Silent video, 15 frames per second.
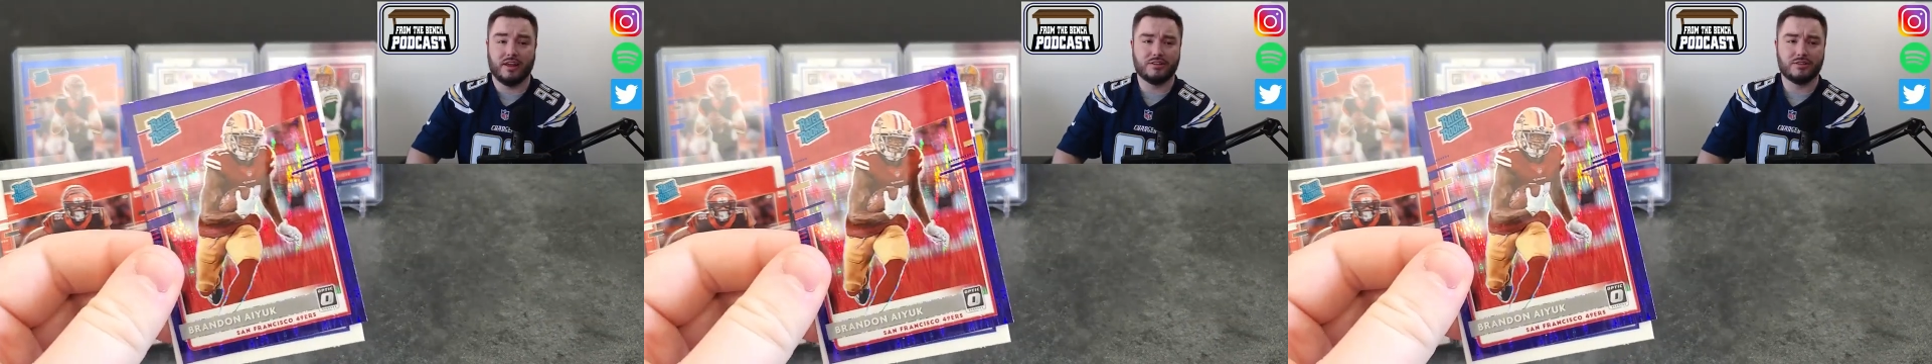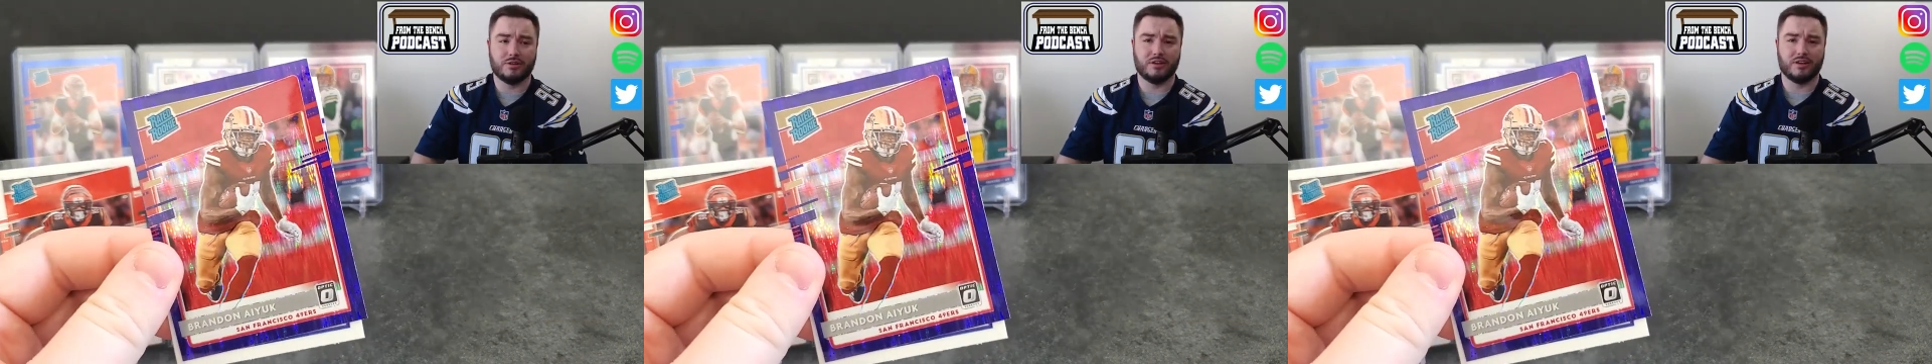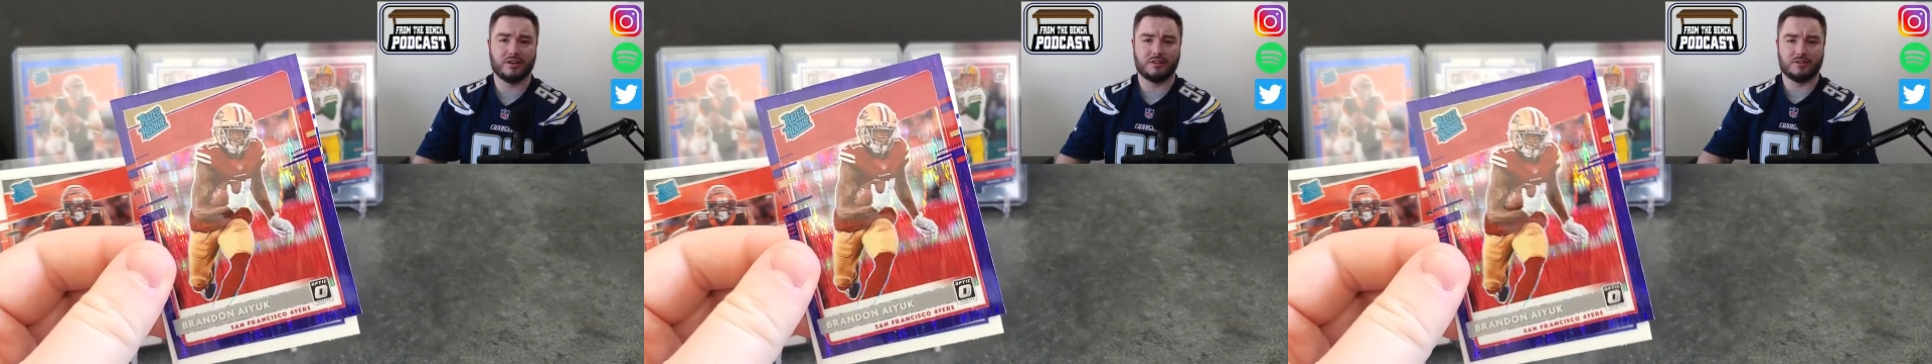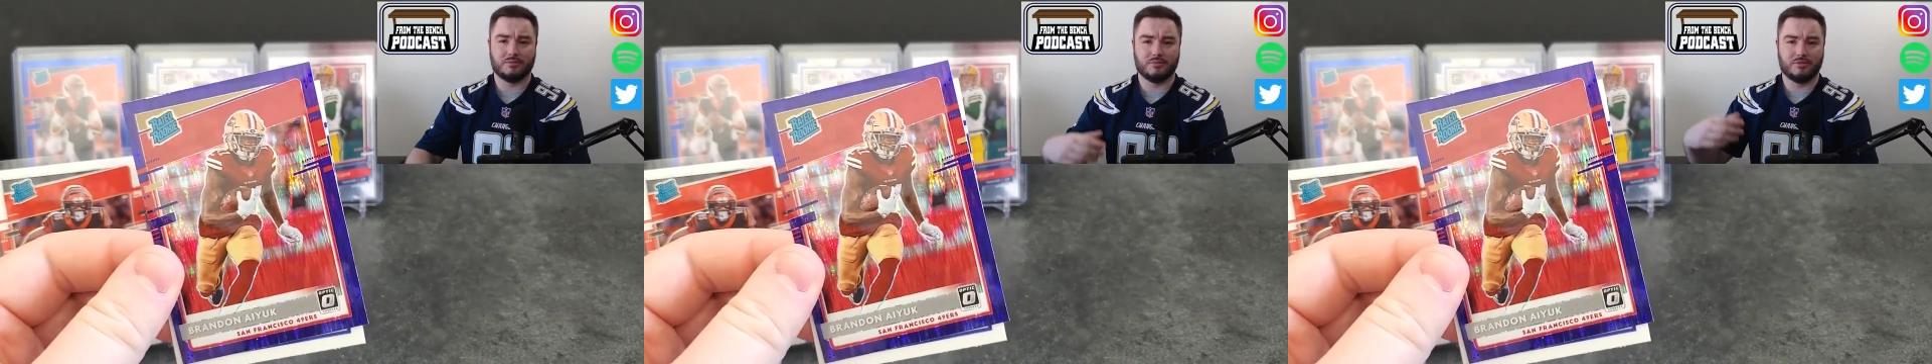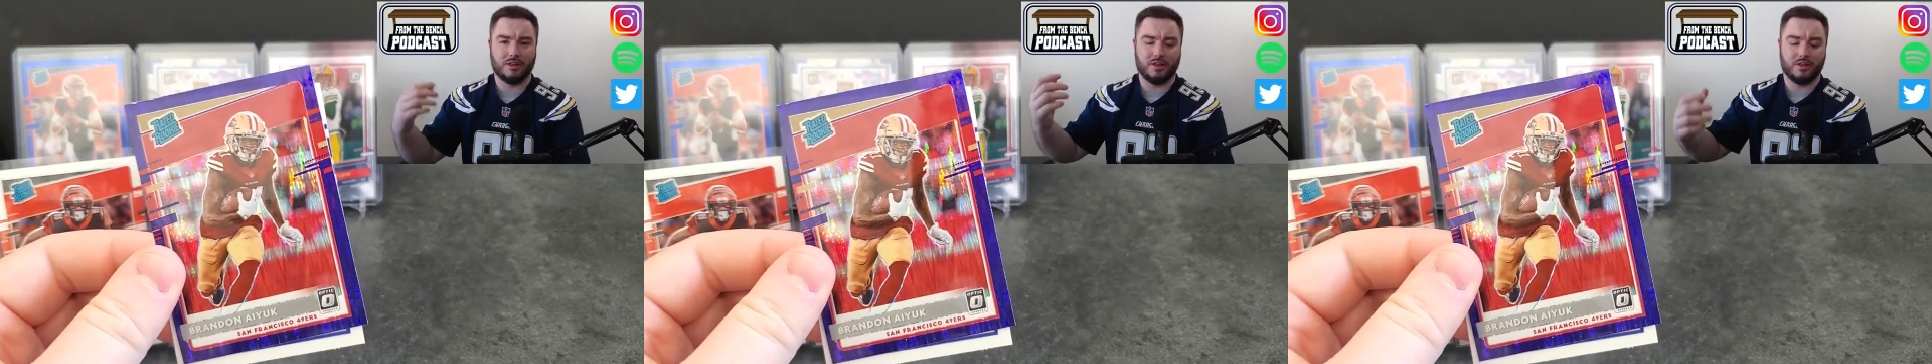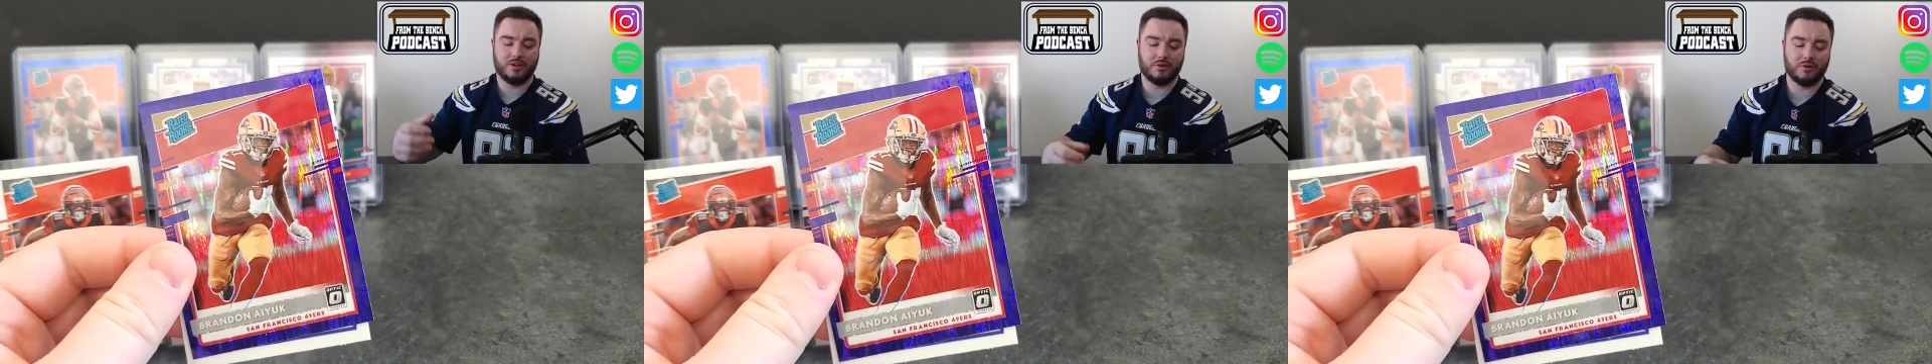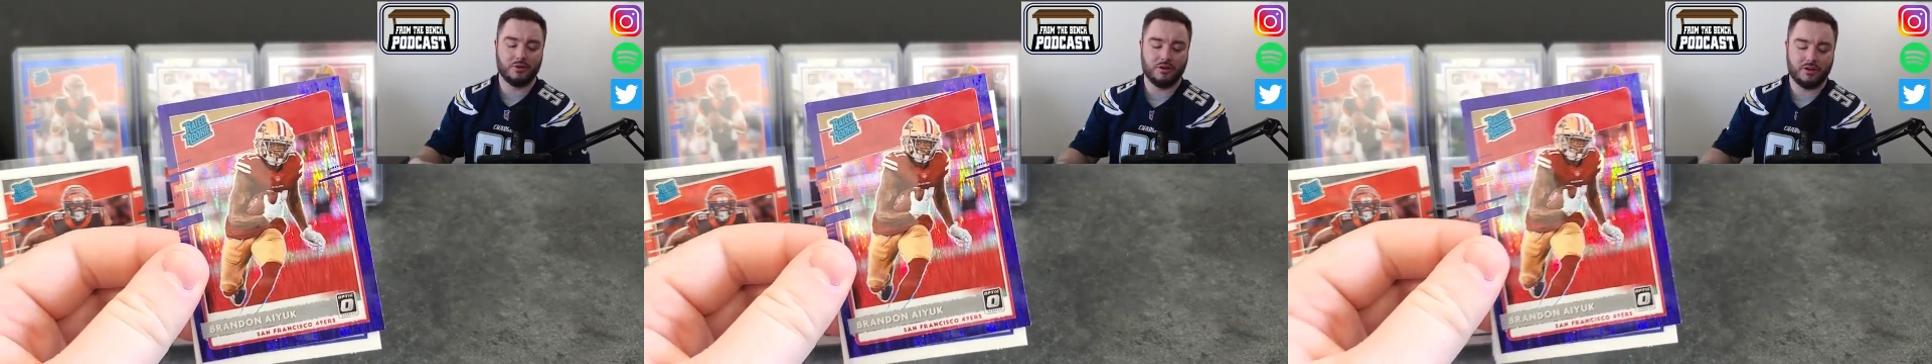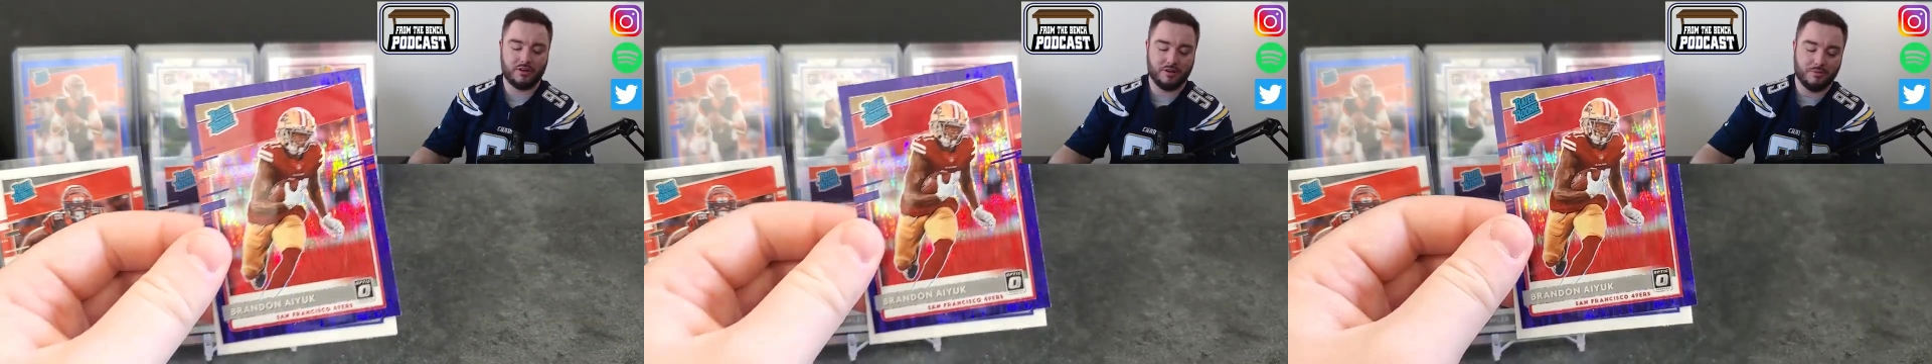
so you get some daylight going on here.